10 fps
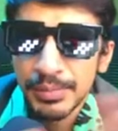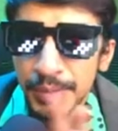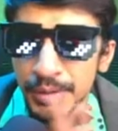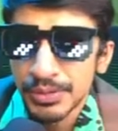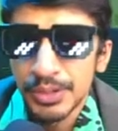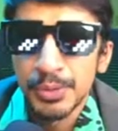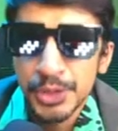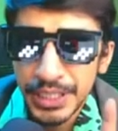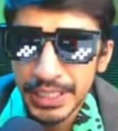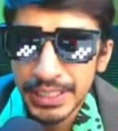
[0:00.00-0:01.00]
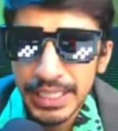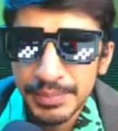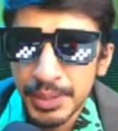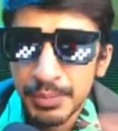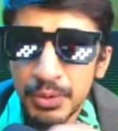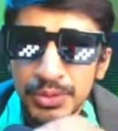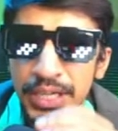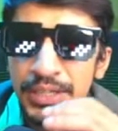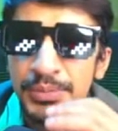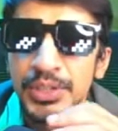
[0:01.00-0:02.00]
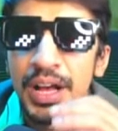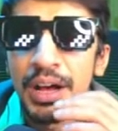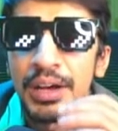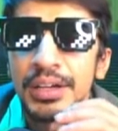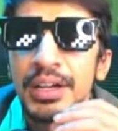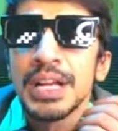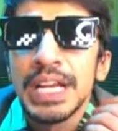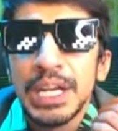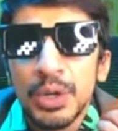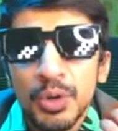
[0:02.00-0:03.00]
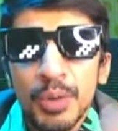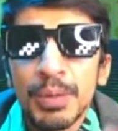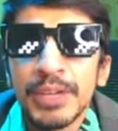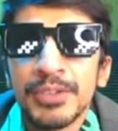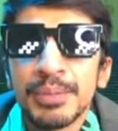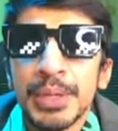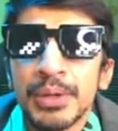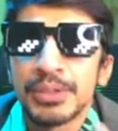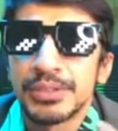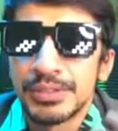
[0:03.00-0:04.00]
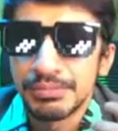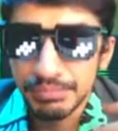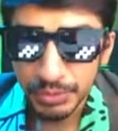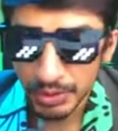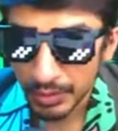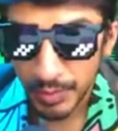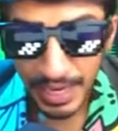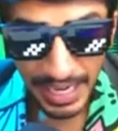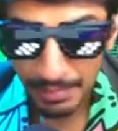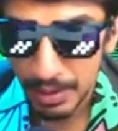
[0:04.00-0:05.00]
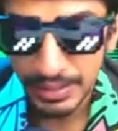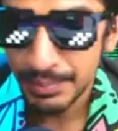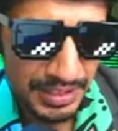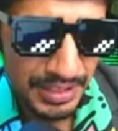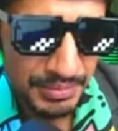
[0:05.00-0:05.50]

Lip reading: because they are emotionally attached. But most items are into oblivion because you just forget about them.